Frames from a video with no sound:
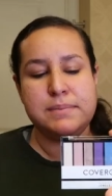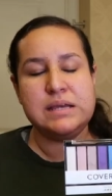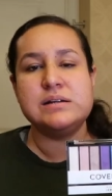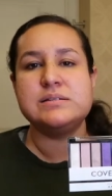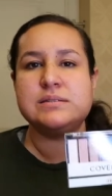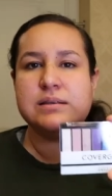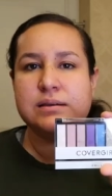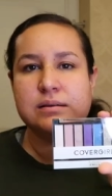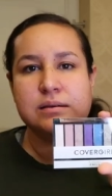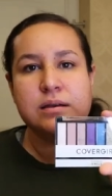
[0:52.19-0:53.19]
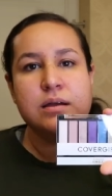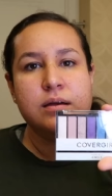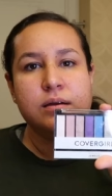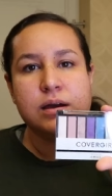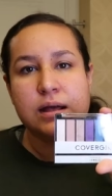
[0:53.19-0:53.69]
because the
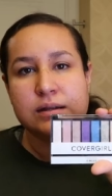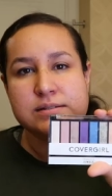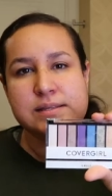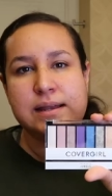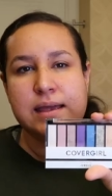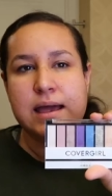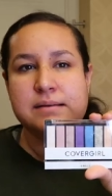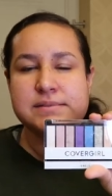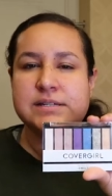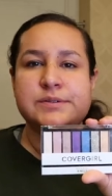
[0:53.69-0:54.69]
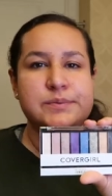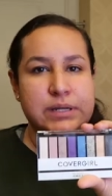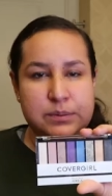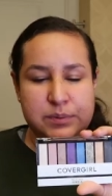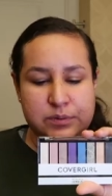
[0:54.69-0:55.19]
colors that it has are
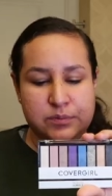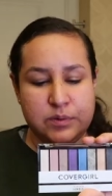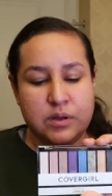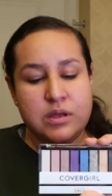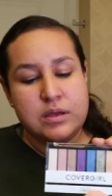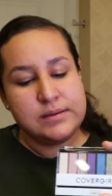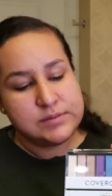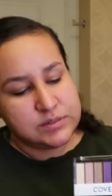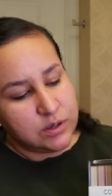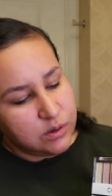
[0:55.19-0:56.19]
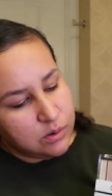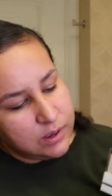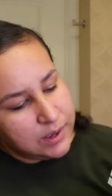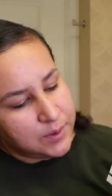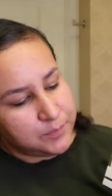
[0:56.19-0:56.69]
really beautiful.
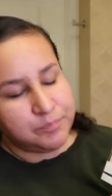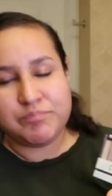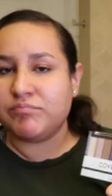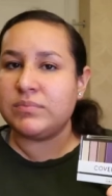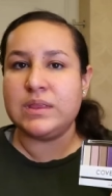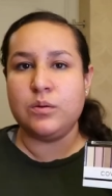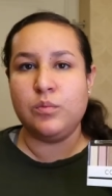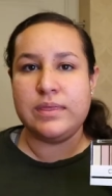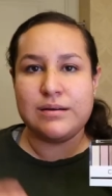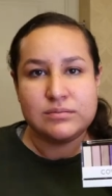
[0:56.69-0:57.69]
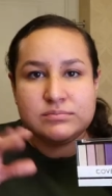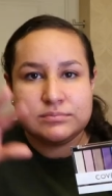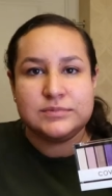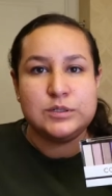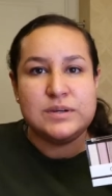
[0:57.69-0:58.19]
So um,
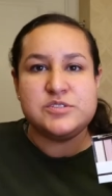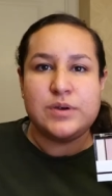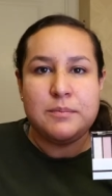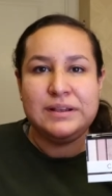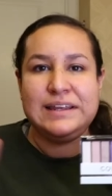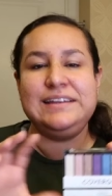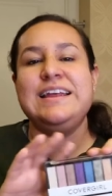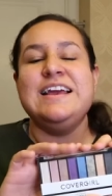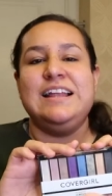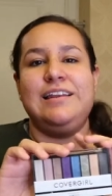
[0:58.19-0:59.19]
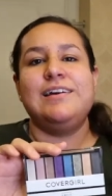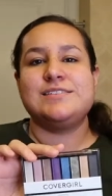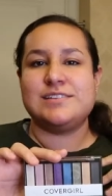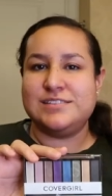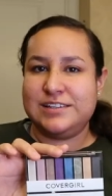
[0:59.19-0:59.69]
without too much rambling,
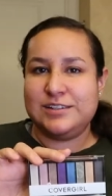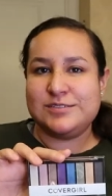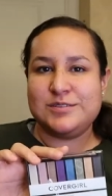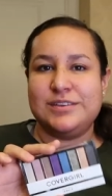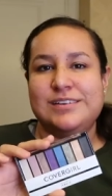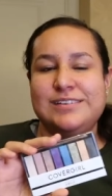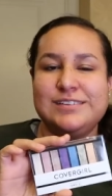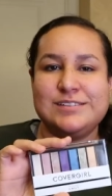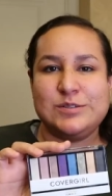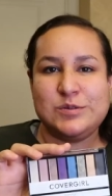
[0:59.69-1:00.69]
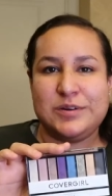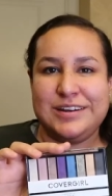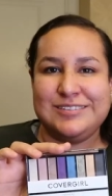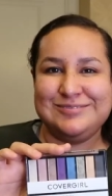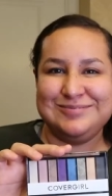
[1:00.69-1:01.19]
let's continue to the
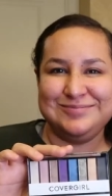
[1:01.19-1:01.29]
tutorial.